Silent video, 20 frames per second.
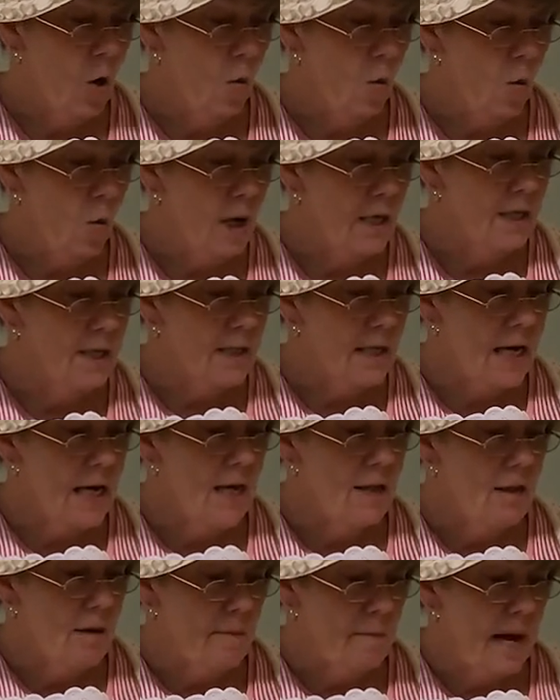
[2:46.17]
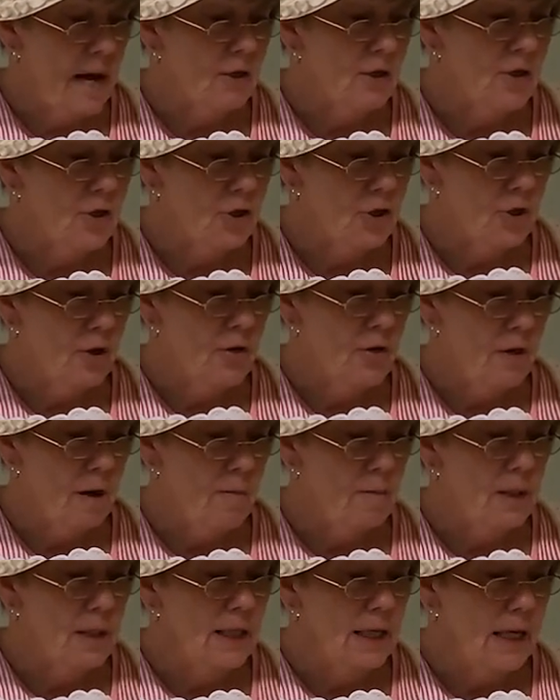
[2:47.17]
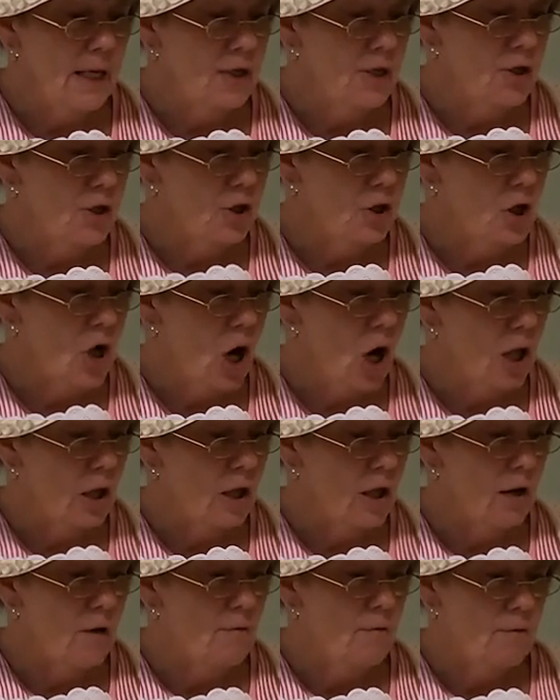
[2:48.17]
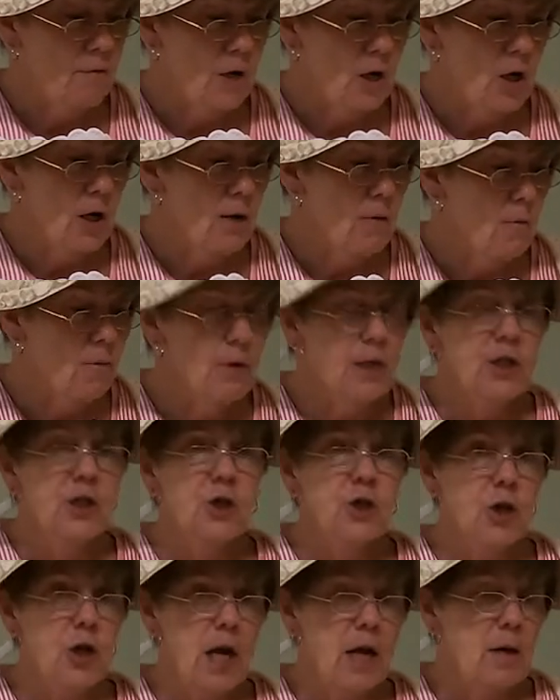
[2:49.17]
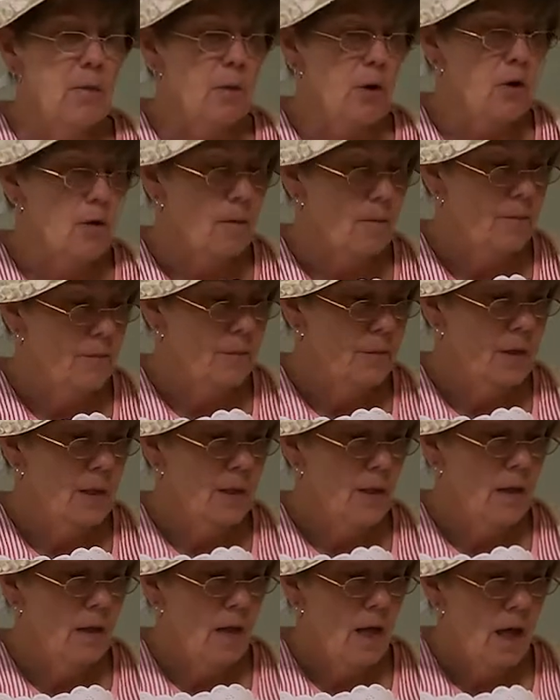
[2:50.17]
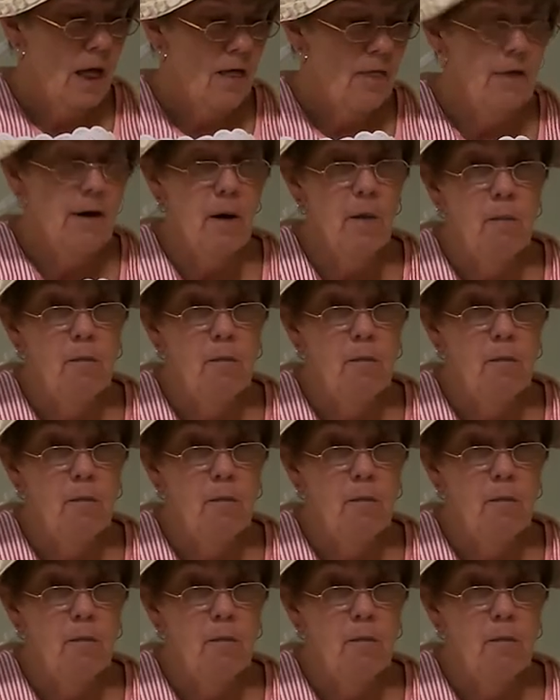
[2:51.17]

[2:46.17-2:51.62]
One day, the mouse took Thumbelina to call on a very rich neighbor, the